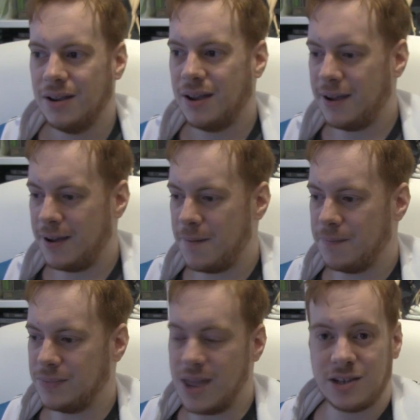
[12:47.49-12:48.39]

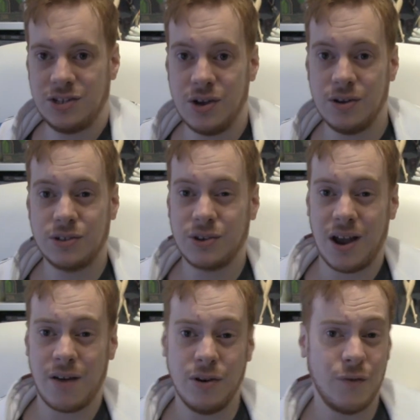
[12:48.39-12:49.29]
Um, next year it's going to
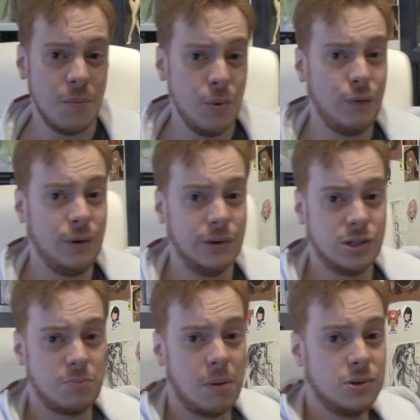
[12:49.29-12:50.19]
have another movie which
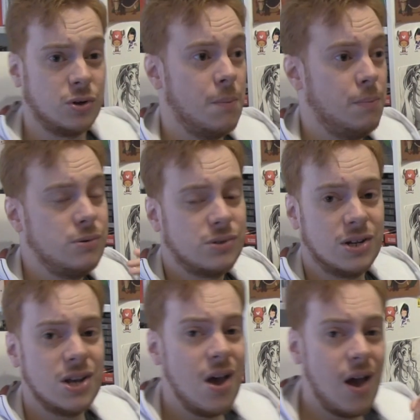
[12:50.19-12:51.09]
is probably going to boost it.